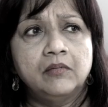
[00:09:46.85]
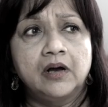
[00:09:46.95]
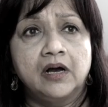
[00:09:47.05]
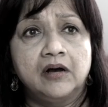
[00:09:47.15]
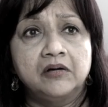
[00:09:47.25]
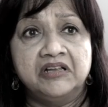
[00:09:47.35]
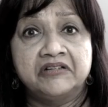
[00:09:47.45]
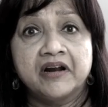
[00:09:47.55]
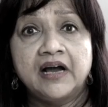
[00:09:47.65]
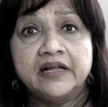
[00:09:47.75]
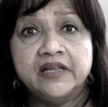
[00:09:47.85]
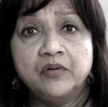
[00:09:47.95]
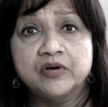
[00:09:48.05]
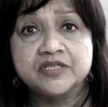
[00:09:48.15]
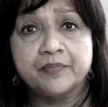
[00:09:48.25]
Uh, Indira Gandhi
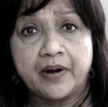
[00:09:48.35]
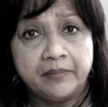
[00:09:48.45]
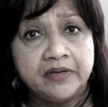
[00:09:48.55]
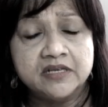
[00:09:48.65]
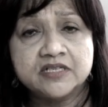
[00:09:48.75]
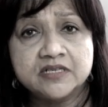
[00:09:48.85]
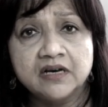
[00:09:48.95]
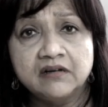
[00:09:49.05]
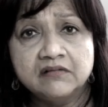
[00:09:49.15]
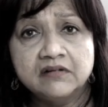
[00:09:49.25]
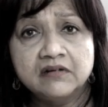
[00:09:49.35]
was a prime minister.